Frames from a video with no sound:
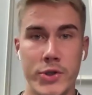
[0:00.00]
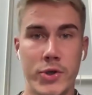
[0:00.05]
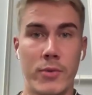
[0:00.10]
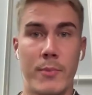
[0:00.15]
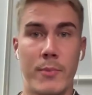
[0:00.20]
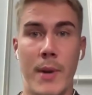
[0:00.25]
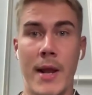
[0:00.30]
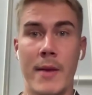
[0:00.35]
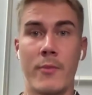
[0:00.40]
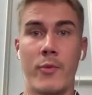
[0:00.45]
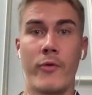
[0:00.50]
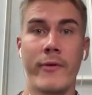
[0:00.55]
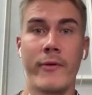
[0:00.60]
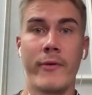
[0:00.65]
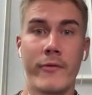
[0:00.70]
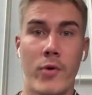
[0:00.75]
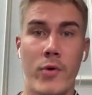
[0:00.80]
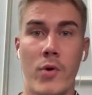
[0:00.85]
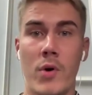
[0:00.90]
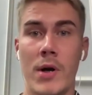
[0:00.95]
what's your plan
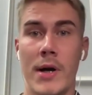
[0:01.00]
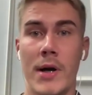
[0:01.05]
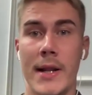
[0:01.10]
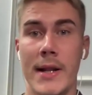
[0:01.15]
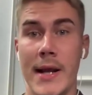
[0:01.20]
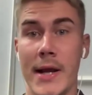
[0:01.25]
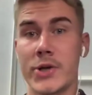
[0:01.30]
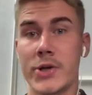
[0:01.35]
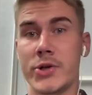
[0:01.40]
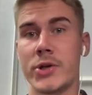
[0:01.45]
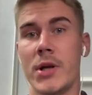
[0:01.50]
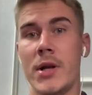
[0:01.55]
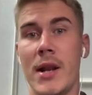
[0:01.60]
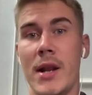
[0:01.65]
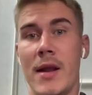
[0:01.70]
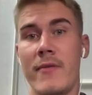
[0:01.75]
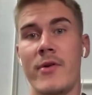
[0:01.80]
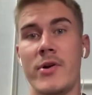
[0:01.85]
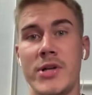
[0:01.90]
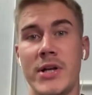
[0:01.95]
moving forward and
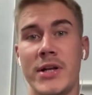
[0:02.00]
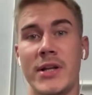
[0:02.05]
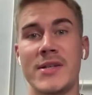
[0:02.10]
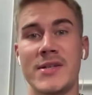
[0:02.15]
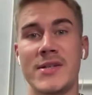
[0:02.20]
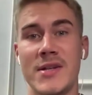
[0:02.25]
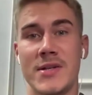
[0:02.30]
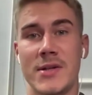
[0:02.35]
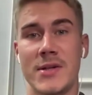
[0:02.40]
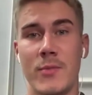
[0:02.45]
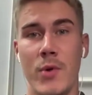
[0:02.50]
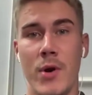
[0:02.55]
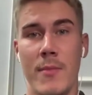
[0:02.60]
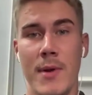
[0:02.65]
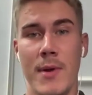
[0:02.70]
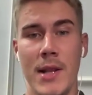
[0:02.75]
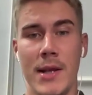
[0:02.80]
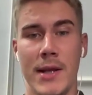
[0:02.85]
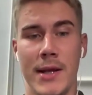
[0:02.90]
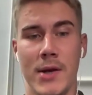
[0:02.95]
actually leveraging the system
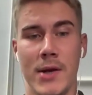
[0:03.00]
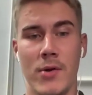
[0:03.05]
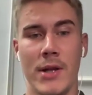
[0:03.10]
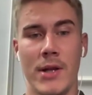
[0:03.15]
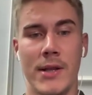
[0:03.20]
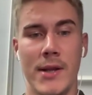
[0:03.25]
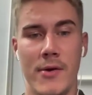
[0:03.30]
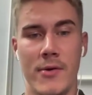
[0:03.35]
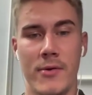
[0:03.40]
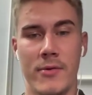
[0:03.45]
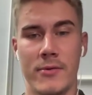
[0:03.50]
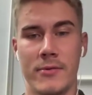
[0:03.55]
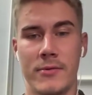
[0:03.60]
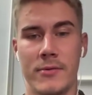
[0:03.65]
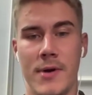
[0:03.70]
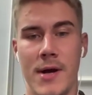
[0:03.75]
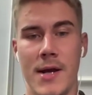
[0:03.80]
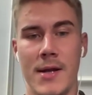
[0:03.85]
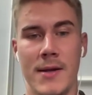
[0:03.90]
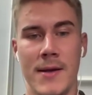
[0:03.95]
we're building here right now.
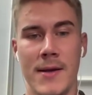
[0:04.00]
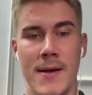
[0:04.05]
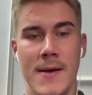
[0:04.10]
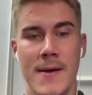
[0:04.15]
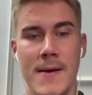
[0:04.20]
Right.